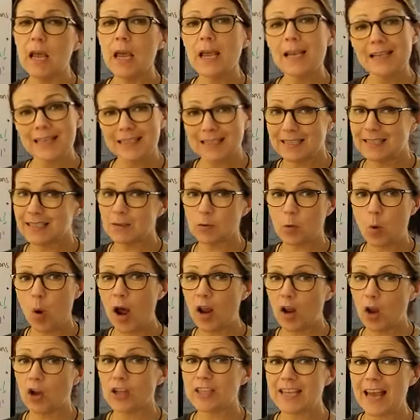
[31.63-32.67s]
because there's quite a
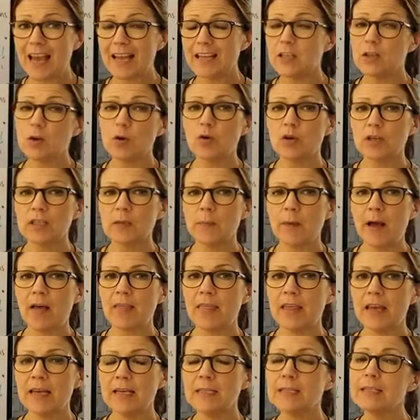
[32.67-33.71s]
lot of TED Talks about
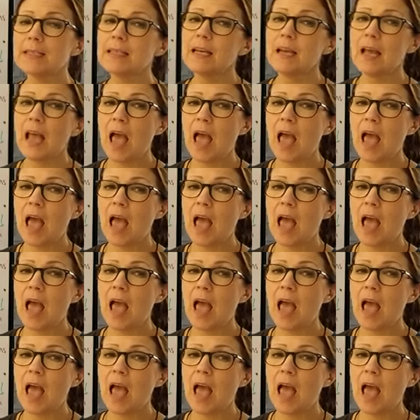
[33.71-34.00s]
this,